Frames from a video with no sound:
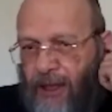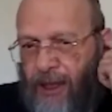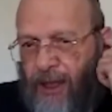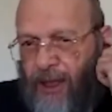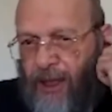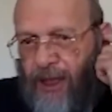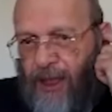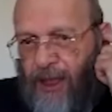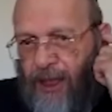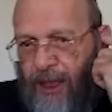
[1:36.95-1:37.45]

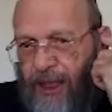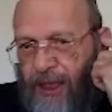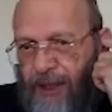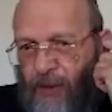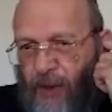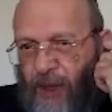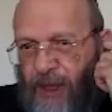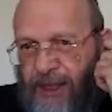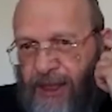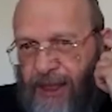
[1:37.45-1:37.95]

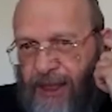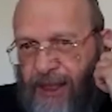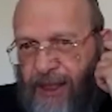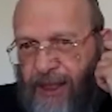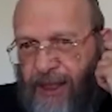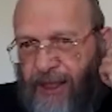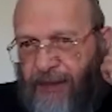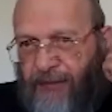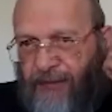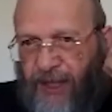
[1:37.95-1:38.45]
It was
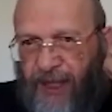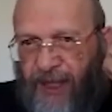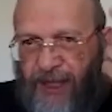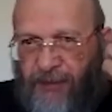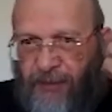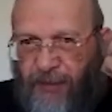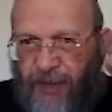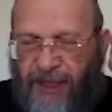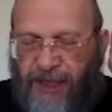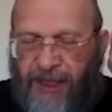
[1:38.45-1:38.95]
in the
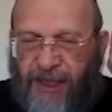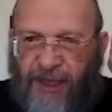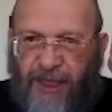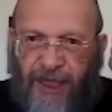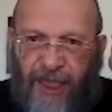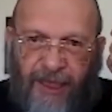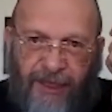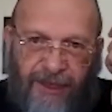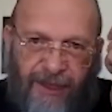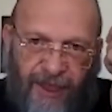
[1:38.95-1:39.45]
first message
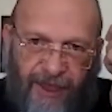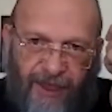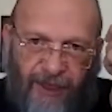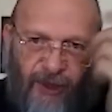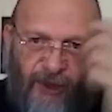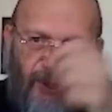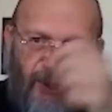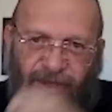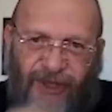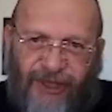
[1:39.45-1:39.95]
that I sent
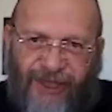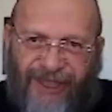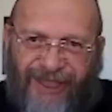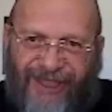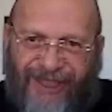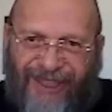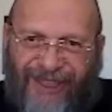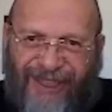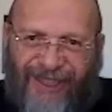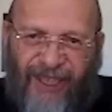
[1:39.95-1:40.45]
you.
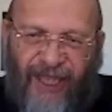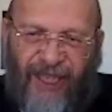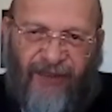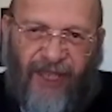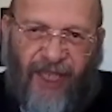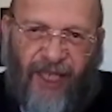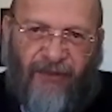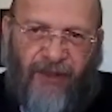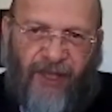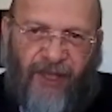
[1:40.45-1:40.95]
You have
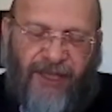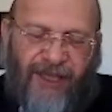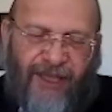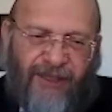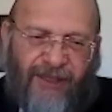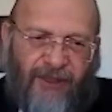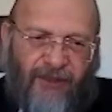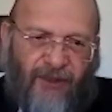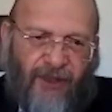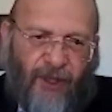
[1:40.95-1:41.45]
a reference,
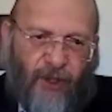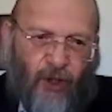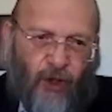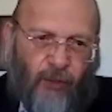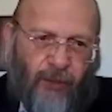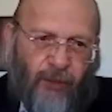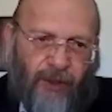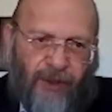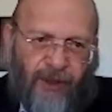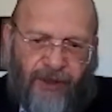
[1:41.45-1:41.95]
it's free
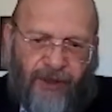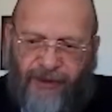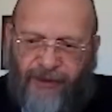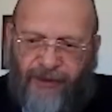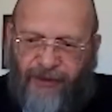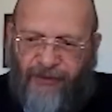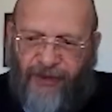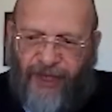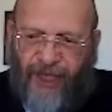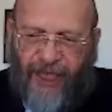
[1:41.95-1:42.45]

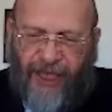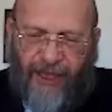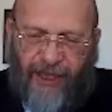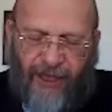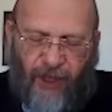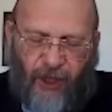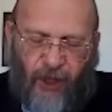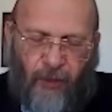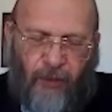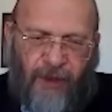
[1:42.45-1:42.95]

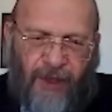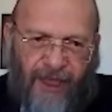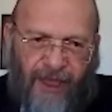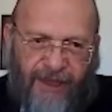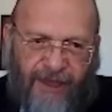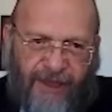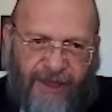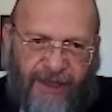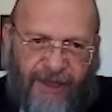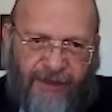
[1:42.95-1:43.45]
open
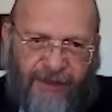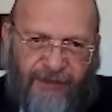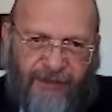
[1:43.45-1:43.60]
access.